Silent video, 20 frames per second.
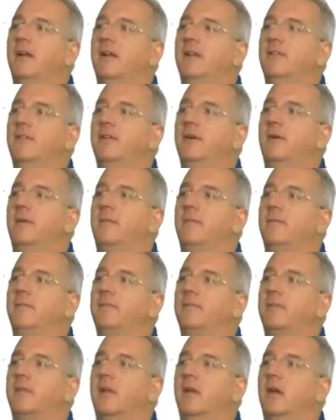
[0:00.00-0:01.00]
So,
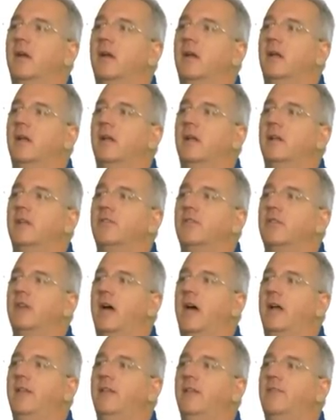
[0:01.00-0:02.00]

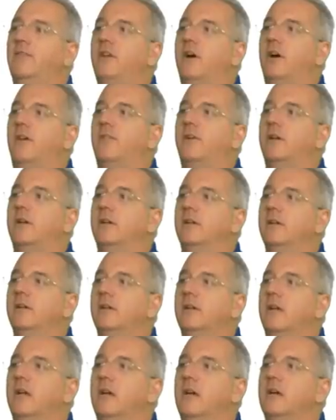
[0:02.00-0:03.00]
slide this over.
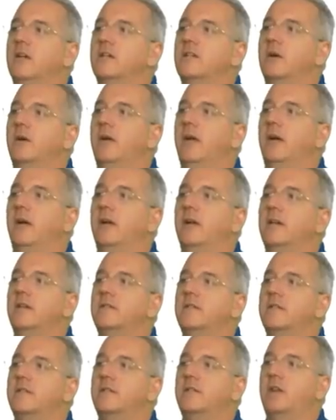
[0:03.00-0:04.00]
So here
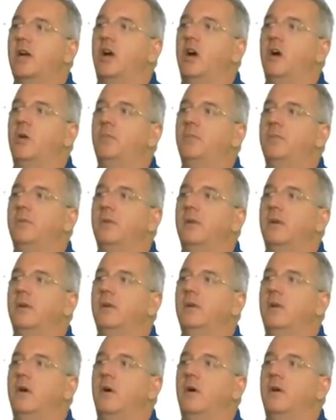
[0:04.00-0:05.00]
is the scope.
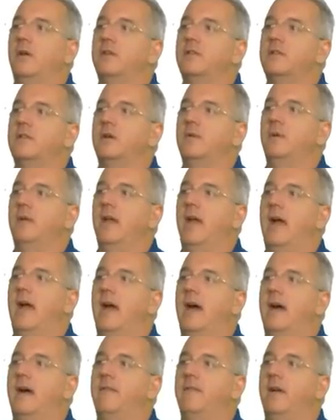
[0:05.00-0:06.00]
Notice that we
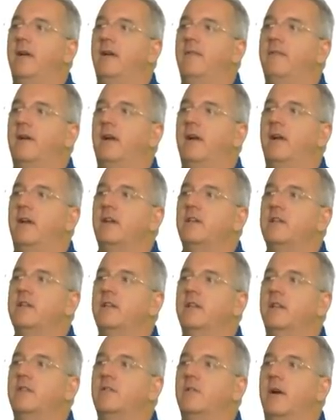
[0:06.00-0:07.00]
have a variation
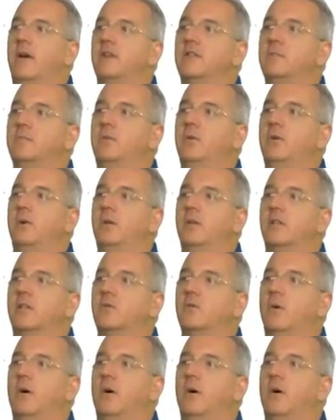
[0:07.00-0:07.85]
in the address pool. It's